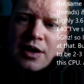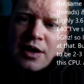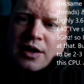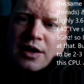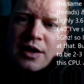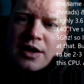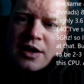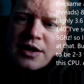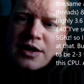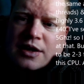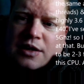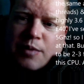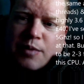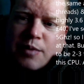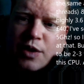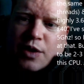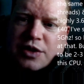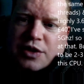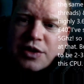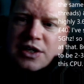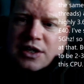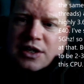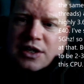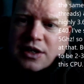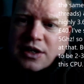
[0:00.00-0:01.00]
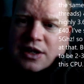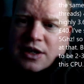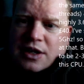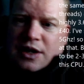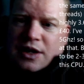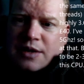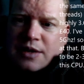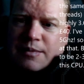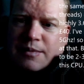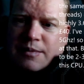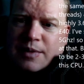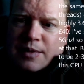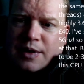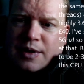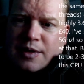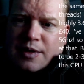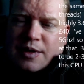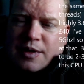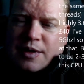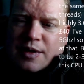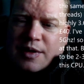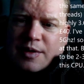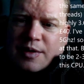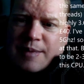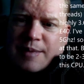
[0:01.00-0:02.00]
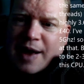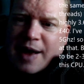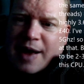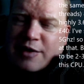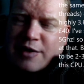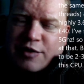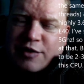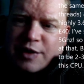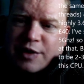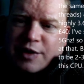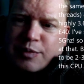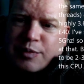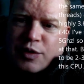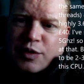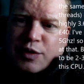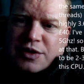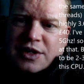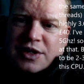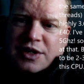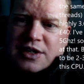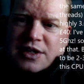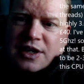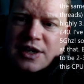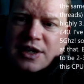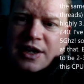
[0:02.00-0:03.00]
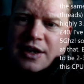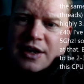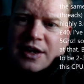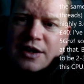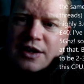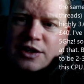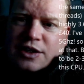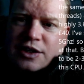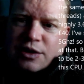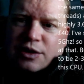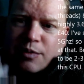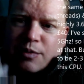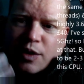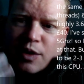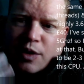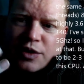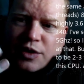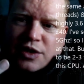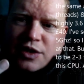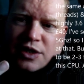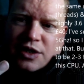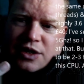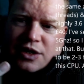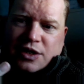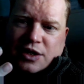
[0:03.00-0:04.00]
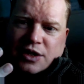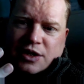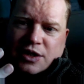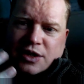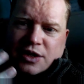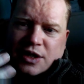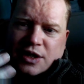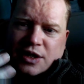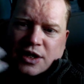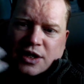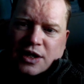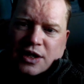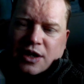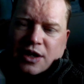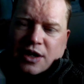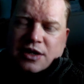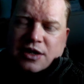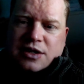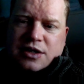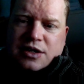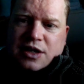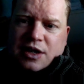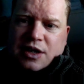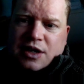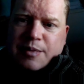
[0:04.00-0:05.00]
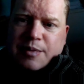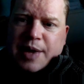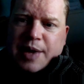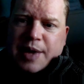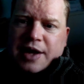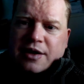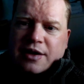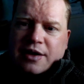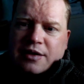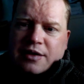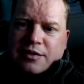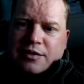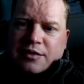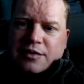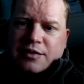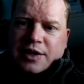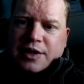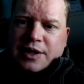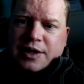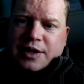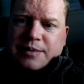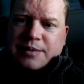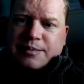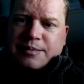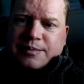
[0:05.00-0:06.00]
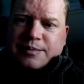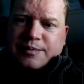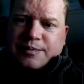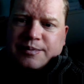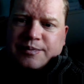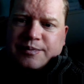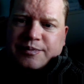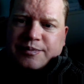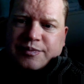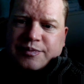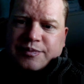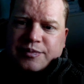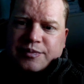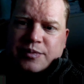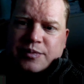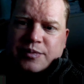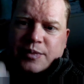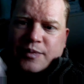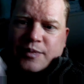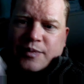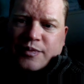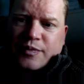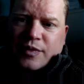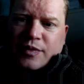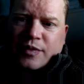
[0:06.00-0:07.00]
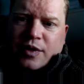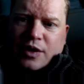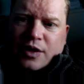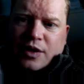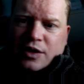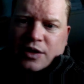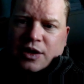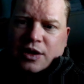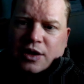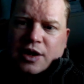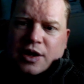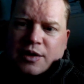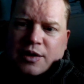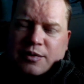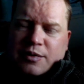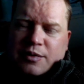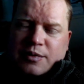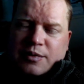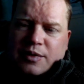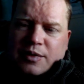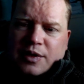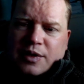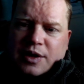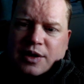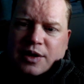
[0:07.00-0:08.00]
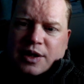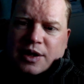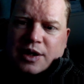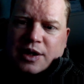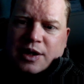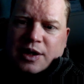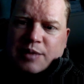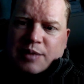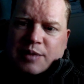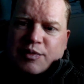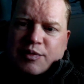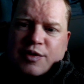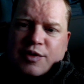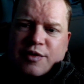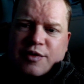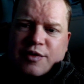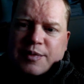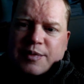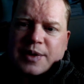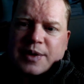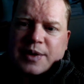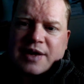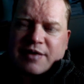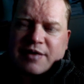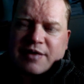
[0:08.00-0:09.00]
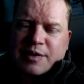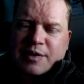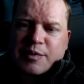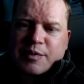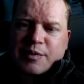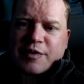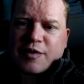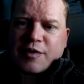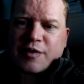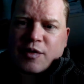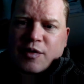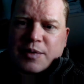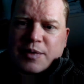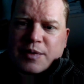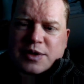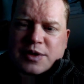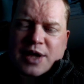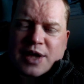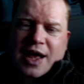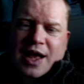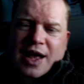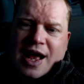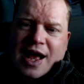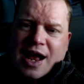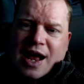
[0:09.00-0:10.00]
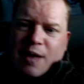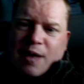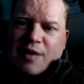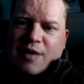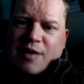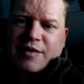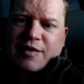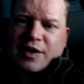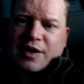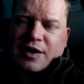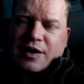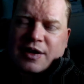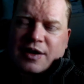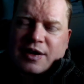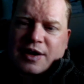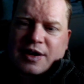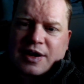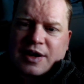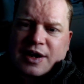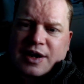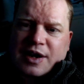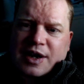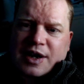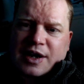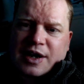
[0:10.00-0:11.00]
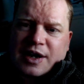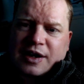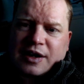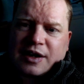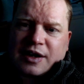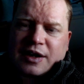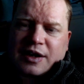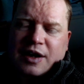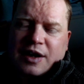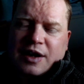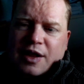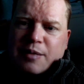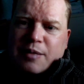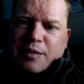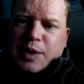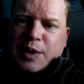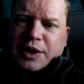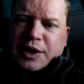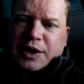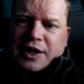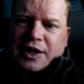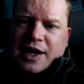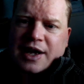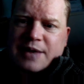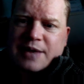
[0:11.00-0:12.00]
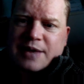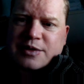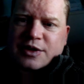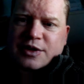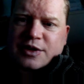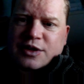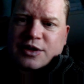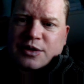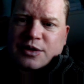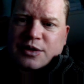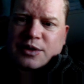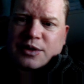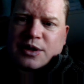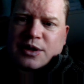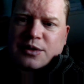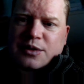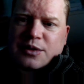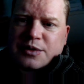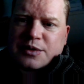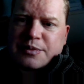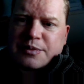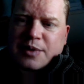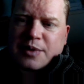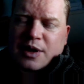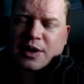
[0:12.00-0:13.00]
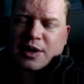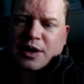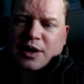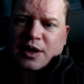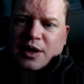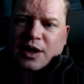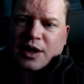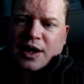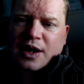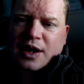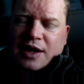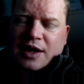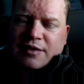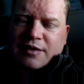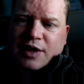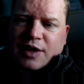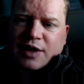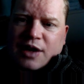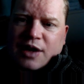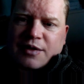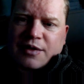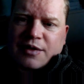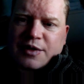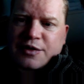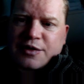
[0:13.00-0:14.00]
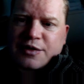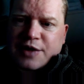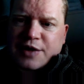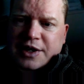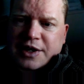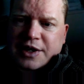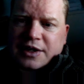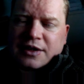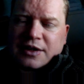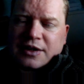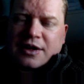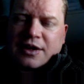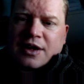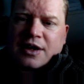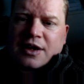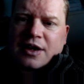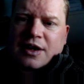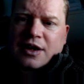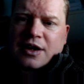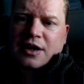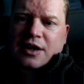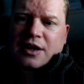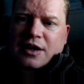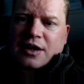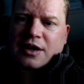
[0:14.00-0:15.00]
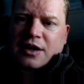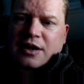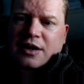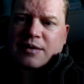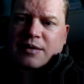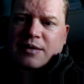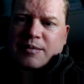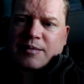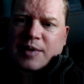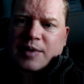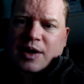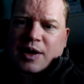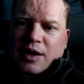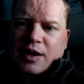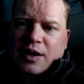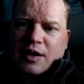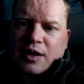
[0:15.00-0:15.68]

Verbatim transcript: uh, you might see um, about 3.6 gigahertz. You might see see a better, um, you know, improvement level in performance. However, in, in, a lot of the modern games, that do use a, a hell of a lot of the threading um,